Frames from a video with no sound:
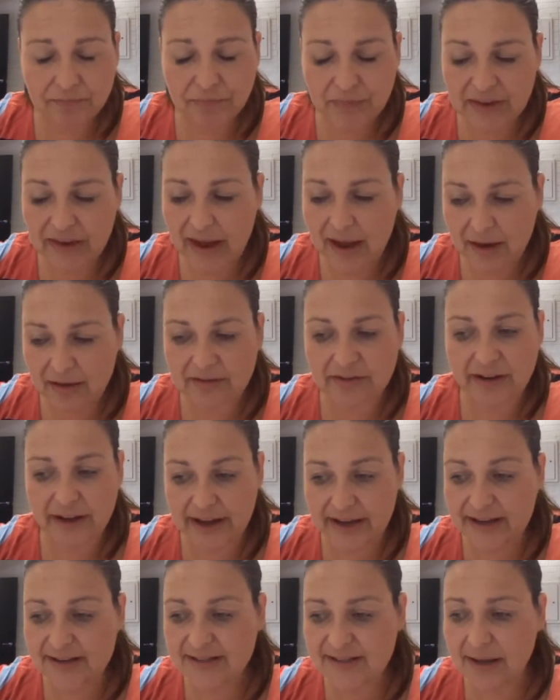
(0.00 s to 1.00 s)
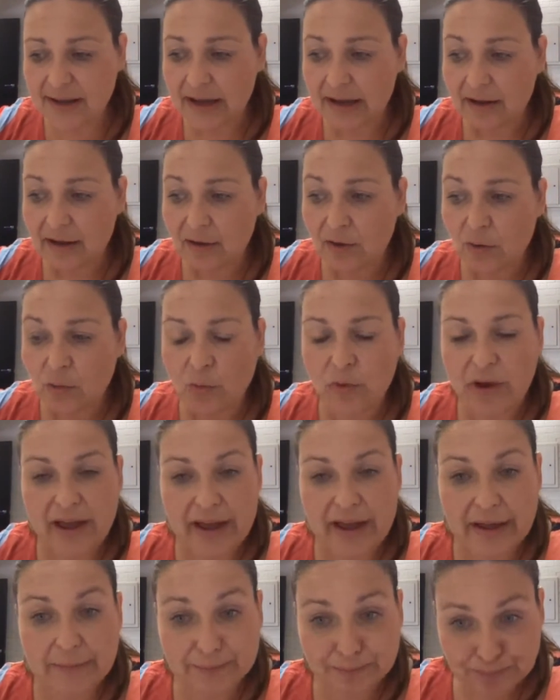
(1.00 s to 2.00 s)
nowadays,
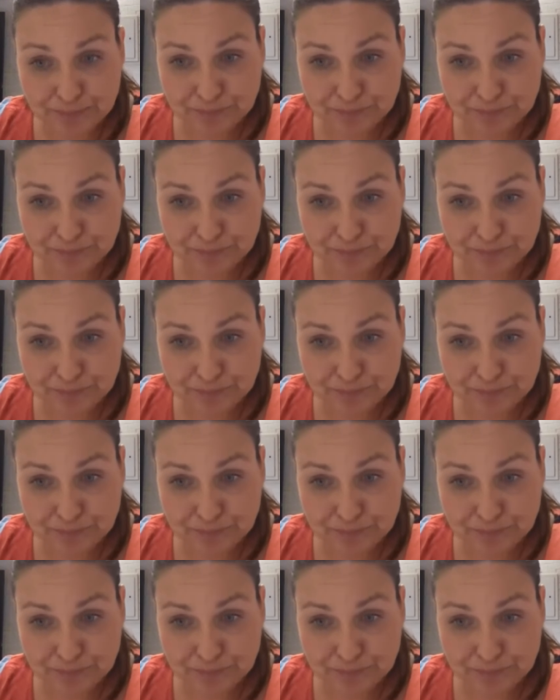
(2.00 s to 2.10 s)
where